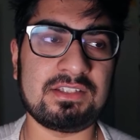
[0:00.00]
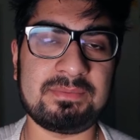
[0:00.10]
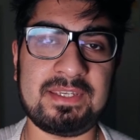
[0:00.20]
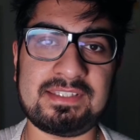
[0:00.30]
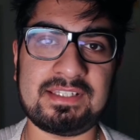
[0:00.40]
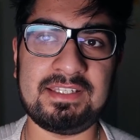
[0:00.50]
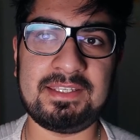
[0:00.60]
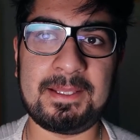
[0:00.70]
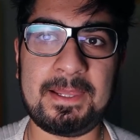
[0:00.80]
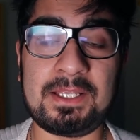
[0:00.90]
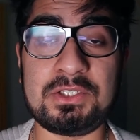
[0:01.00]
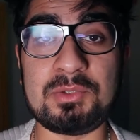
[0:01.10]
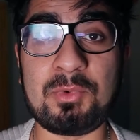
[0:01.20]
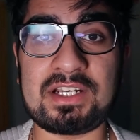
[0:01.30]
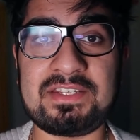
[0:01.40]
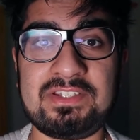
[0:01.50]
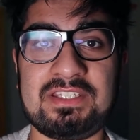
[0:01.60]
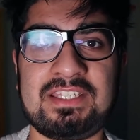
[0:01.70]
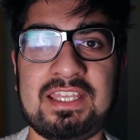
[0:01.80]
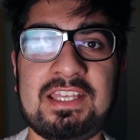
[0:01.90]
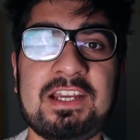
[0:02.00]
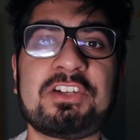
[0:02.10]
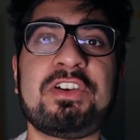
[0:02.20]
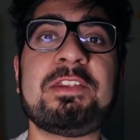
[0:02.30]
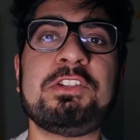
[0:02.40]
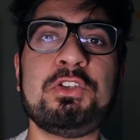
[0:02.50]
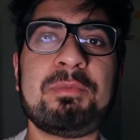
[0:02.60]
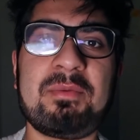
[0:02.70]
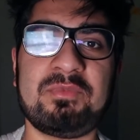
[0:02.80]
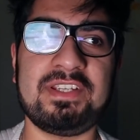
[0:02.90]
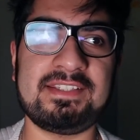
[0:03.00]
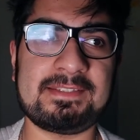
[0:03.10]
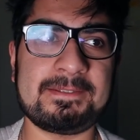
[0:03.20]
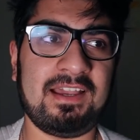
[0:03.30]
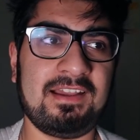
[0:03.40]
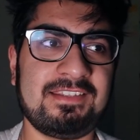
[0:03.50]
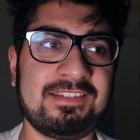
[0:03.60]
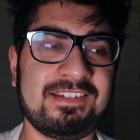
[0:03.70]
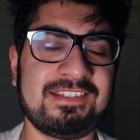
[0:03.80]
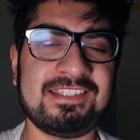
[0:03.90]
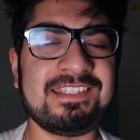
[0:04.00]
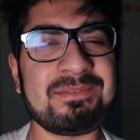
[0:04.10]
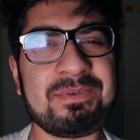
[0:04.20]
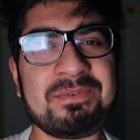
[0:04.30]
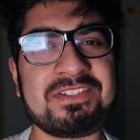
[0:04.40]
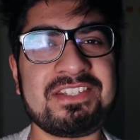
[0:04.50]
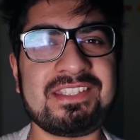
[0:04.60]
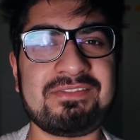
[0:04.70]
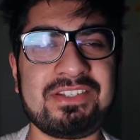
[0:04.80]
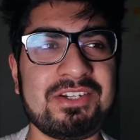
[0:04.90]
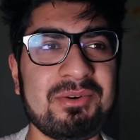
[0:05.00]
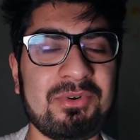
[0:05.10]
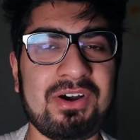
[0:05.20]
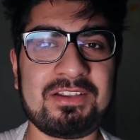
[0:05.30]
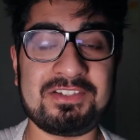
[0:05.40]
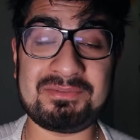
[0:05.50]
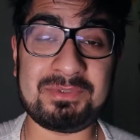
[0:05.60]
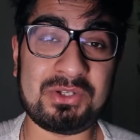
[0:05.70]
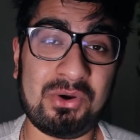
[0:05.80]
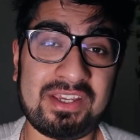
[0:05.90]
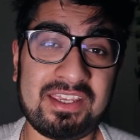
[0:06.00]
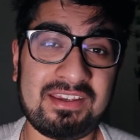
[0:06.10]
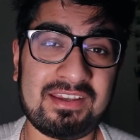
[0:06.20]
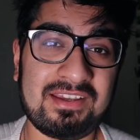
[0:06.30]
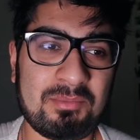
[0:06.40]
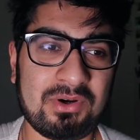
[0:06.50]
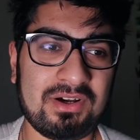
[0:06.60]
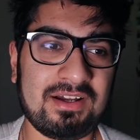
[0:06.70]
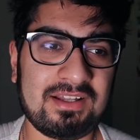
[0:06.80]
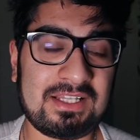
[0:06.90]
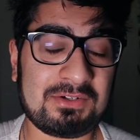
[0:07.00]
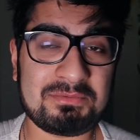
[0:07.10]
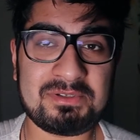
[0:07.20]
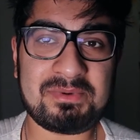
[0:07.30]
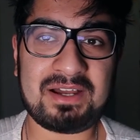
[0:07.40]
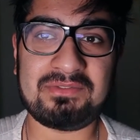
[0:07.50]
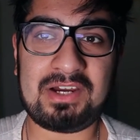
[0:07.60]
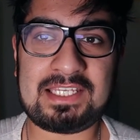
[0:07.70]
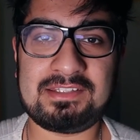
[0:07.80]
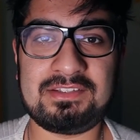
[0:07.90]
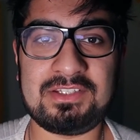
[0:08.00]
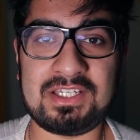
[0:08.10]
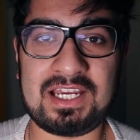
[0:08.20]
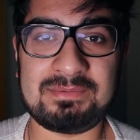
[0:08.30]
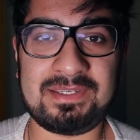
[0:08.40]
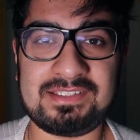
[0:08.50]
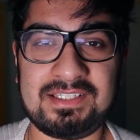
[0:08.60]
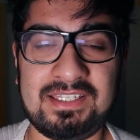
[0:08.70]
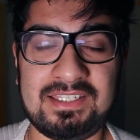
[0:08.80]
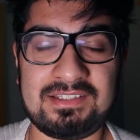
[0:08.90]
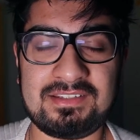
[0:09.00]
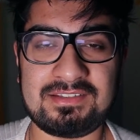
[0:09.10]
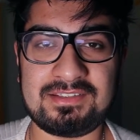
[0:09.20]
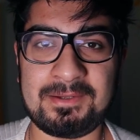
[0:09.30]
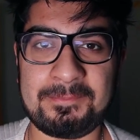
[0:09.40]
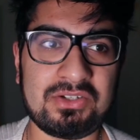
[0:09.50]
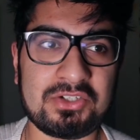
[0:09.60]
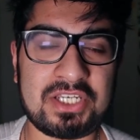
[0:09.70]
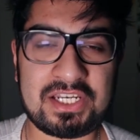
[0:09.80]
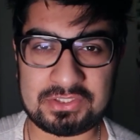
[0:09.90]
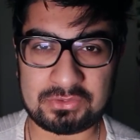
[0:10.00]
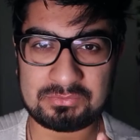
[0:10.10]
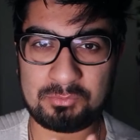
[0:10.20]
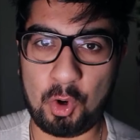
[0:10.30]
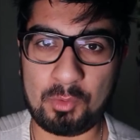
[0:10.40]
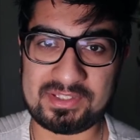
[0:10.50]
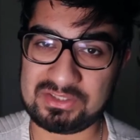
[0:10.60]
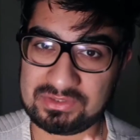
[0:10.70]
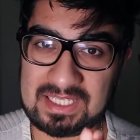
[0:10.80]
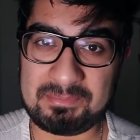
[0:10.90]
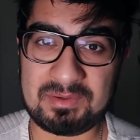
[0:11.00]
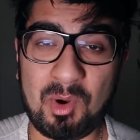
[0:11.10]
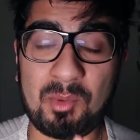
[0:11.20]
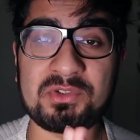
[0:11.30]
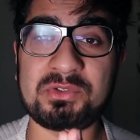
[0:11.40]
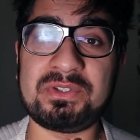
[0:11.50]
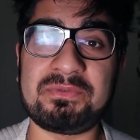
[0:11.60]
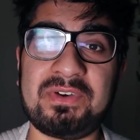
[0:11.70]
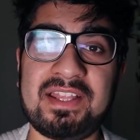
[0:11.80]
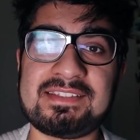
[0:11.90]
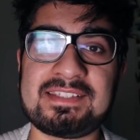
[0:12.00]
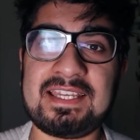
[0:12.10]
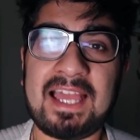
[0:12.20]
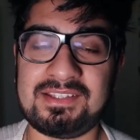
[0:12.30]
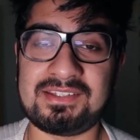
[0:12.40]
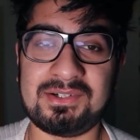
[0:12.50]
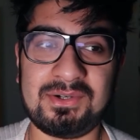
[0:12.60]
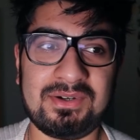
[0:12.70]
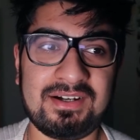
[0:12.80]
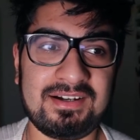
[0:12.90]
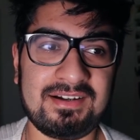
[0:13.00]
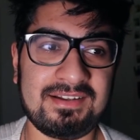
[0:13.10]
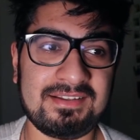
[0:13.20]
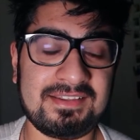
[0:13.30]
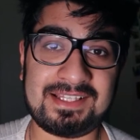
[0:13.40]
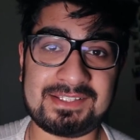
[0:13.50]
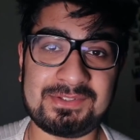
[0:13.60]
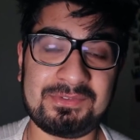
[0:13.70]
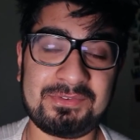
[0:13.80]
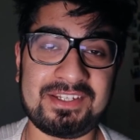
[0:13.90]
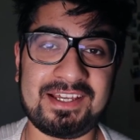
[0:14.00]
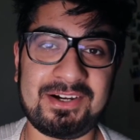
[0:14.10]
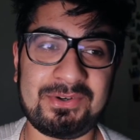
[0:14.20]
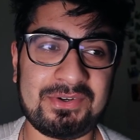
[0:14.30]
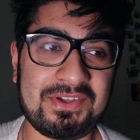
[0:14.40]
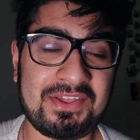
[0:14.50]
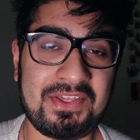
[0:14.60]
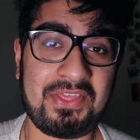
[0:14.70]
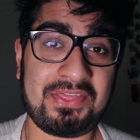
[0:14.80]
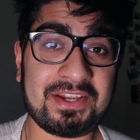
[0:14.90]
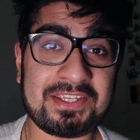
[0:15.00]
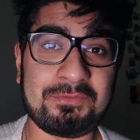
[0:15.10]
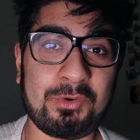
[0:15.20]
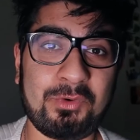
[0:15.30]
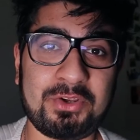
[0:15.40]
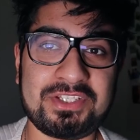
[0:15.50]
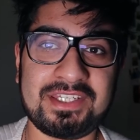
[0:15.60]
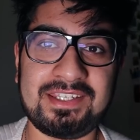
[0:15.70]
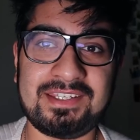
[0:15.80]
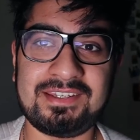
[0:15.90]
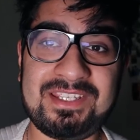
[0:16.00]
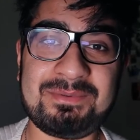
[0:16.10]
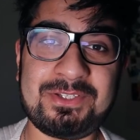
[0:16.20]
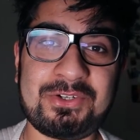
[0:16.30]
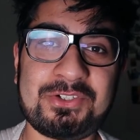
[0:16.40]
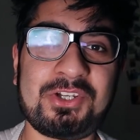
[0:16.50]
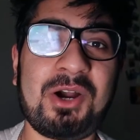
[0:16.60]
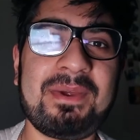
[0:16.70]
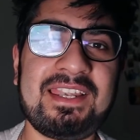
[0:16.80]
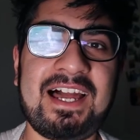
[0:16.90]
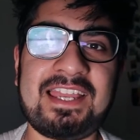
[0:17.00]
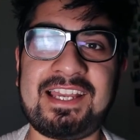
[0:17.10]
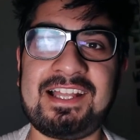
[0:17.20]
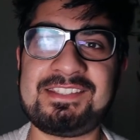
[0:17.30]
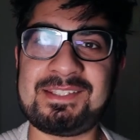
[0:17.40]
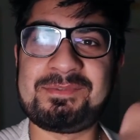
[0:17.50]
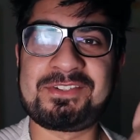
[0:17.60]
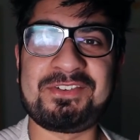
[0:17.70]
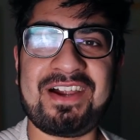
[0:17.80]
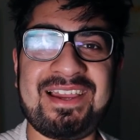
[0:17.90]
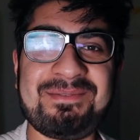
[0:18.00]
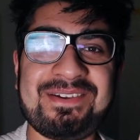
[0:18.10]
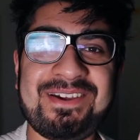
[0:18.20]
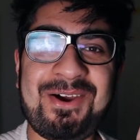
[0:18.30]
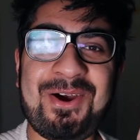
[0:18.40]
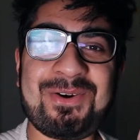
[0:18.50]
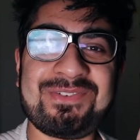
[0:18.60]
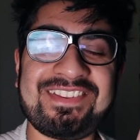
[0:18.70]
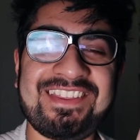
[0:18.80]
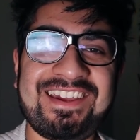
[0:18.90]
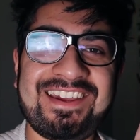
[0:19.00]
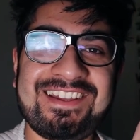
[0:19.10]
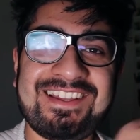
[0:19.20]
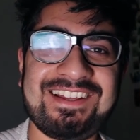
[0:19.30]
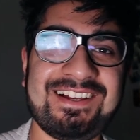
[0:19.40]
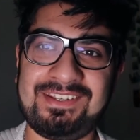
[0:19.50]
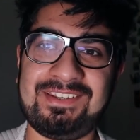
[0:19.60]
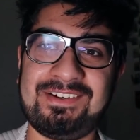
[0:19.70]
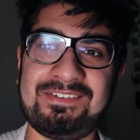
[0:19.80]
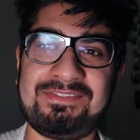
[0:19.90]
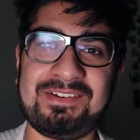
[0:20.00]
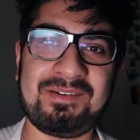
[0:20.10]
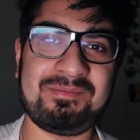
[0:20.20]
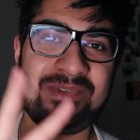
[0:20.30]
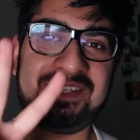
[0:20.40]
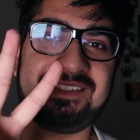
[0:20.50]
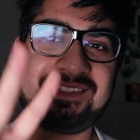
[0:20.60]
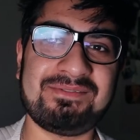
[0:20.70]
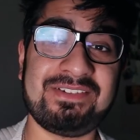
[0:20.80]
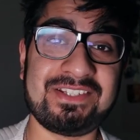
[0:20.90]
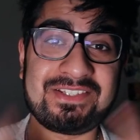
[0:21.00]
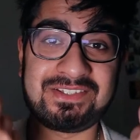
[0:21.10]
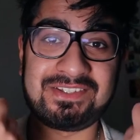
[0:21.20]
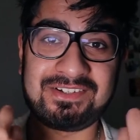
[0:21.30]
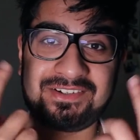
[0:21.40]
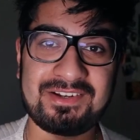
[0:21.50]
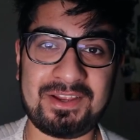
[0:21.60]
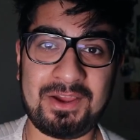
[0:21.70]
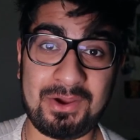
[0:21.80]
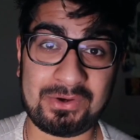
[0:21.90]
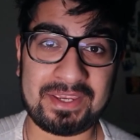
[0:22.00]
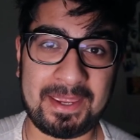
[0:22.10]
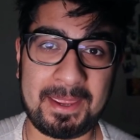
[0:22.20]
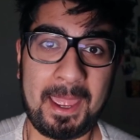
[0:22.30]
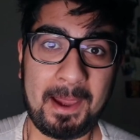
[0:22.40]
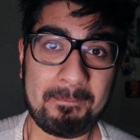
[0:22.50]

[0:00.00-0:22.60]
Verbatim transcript: just basically do more activities together and create new memories. And uh, this is a pretty much cheesy video, but I just me talking. But uh, that would be my advice to you guys basically, is just, uh, you know, cherish those moments, those happy moments with your friends. So uh, that's all for now. Thank you for watching. Please be sure to comment, like and subscribe over there. Uh, love, peace and Feelchandar. Okay,